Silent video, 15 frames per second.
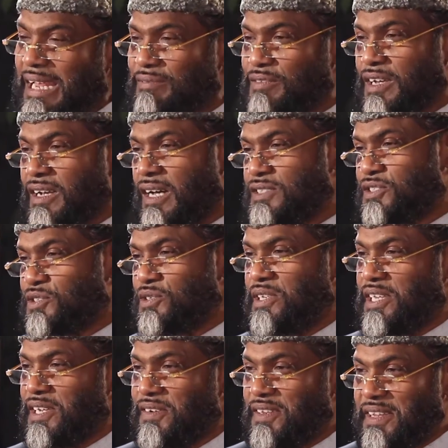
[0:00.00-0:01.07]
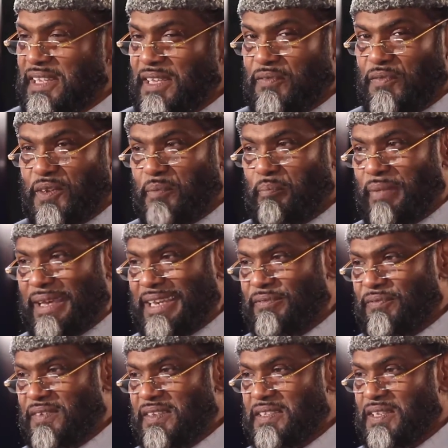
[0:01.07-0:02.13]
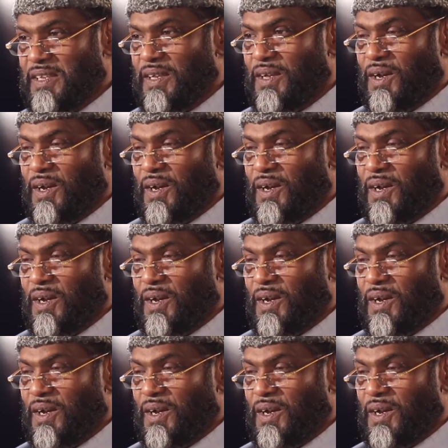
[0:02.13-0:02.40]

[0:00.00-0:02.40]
going to have to cut you here and there for the benefit